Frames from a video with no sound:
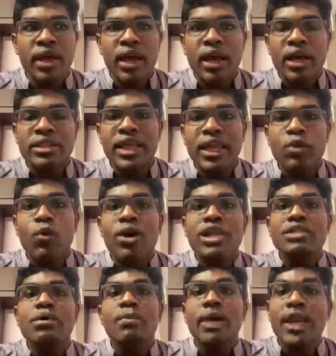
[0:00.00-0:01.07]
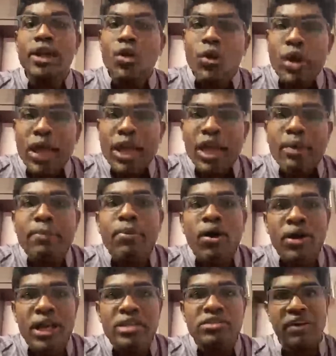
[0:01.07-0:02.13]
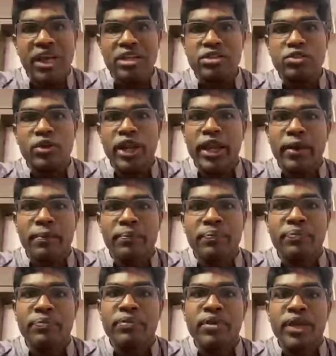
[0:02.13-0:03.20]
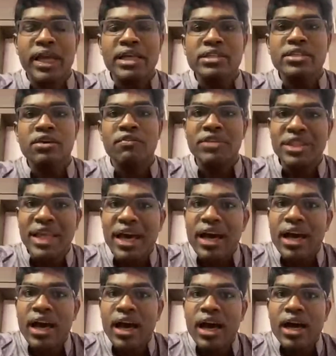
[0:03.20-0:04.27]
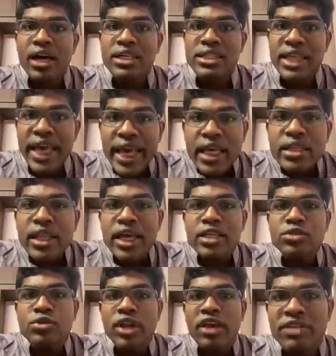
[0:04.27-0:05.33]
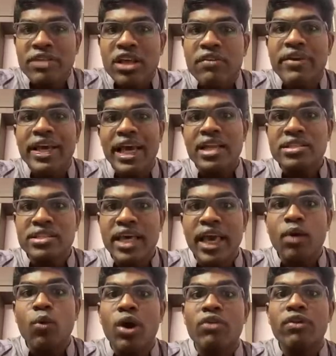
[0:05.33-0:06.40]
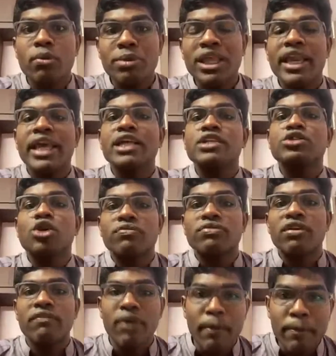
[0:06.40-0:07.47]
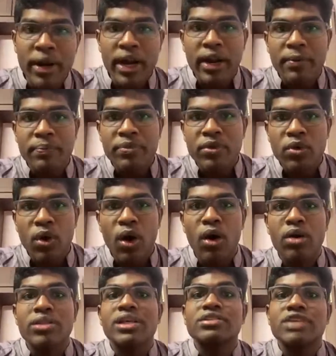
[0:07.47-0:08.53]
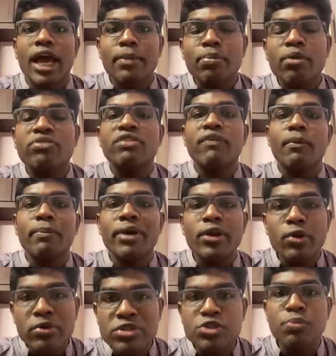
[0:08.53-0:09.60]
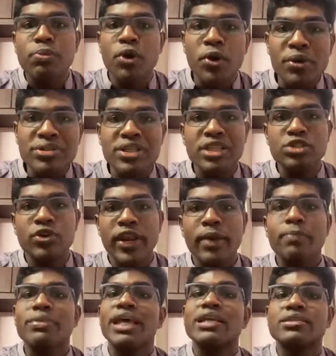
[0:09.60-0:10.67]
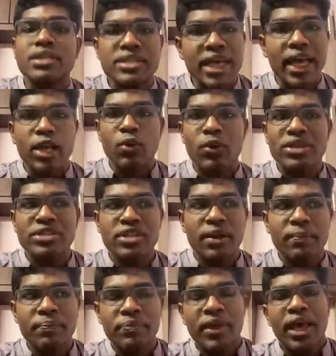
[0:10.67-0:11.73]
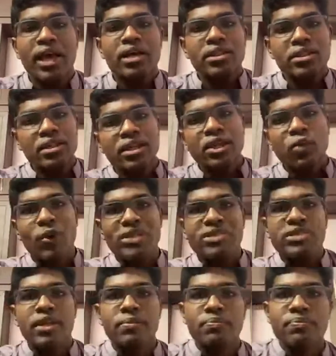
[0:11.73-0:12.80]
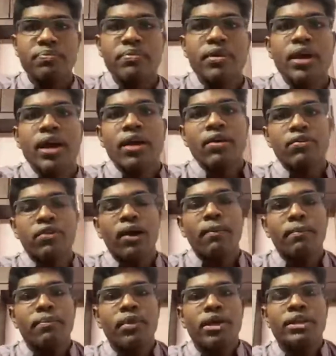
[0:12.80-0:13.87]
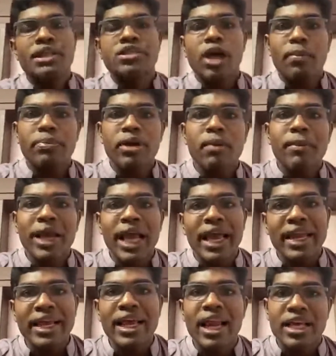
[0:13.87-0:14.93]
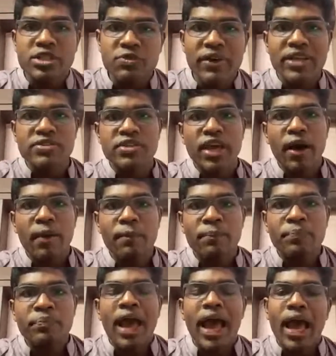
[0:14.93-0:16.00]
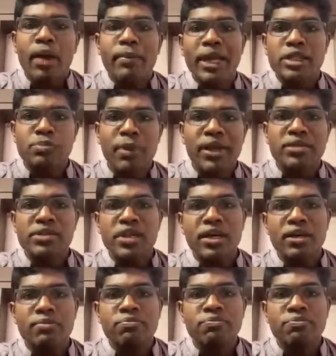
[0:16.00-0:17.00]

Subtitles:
Then what is the medico-legal importance of injury? Yes, with saying the injury, we can say what will be the nature of the weapon or the type of the weapon used to produce injury. That is the second question. Third question, from the chapter Mechanical Asphyxia, I am expecting